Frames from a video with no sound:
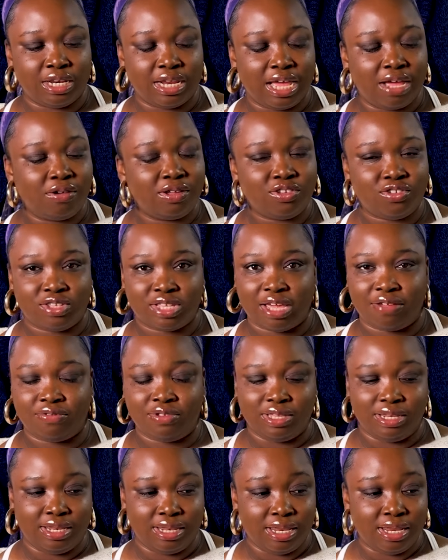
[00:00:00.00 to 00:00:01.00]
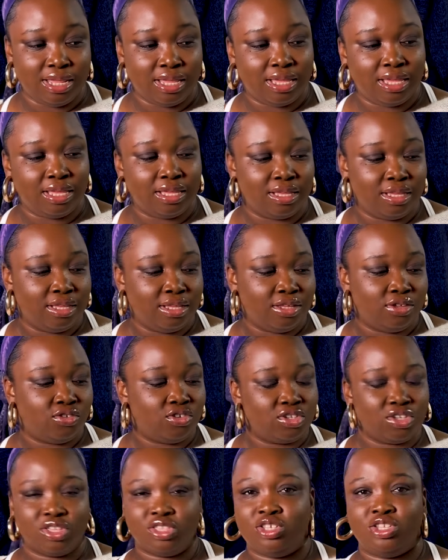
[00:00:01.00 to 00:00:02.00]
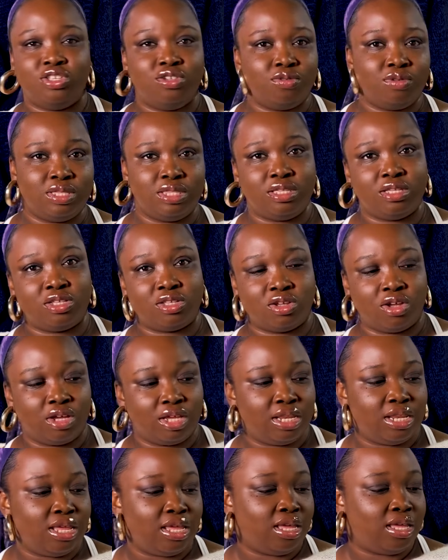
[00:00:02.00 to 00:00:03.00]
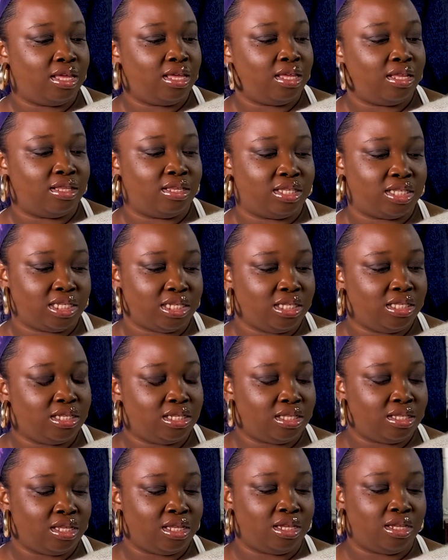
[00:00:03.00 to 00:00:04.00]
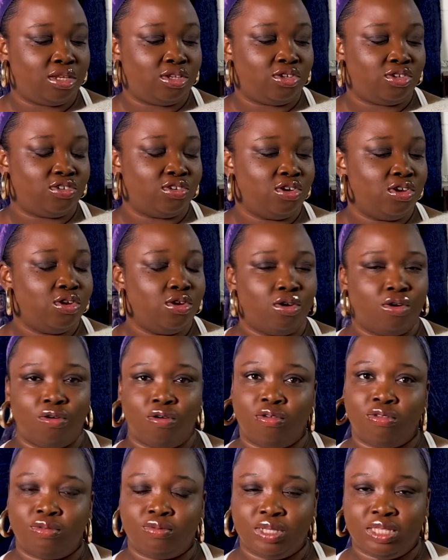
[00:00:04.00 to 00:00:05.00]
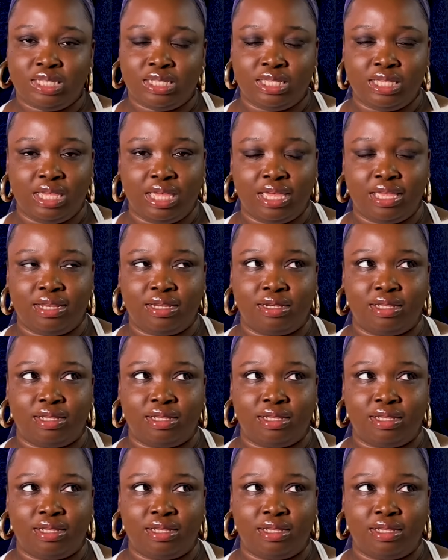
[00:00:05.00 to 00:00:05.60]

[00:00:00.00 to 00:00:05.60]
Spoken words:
Now I just have to knit, just continuing the stockinette and the seed stitch all the way to the end.